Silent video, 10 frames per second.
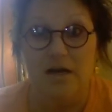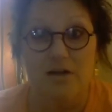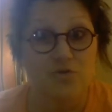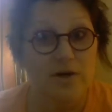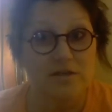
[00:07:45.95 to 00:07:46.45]

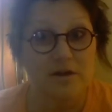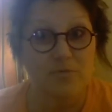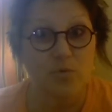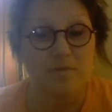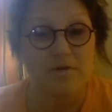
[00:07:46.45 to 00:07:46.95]
God's raising up
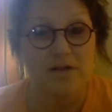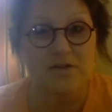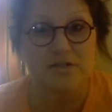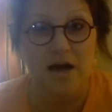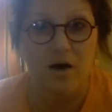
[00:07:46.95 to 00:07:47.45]
the women in
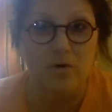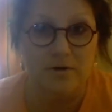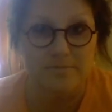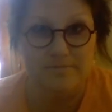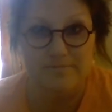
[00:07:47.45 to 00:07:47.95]
this hour.
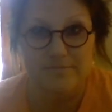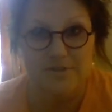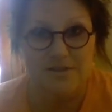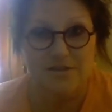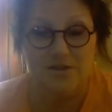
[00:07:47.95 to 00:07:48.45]

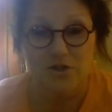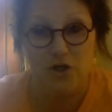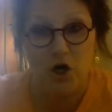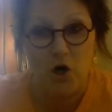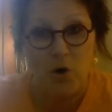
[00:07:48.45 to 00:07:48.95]
Go!